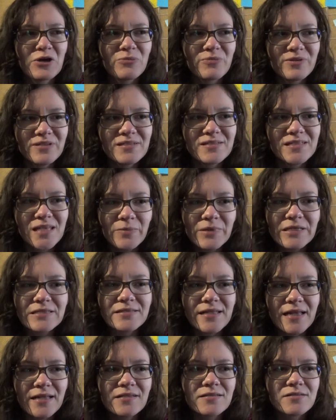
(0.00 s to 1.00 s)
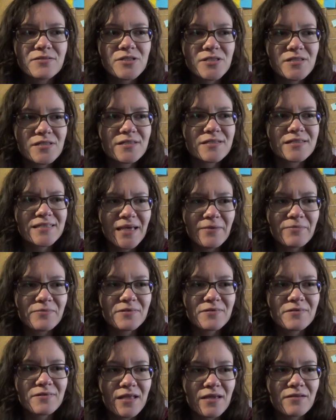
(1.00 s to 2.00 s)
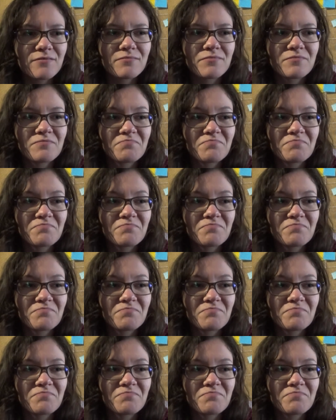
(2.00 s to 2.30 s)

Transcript: But to some extent, just accept that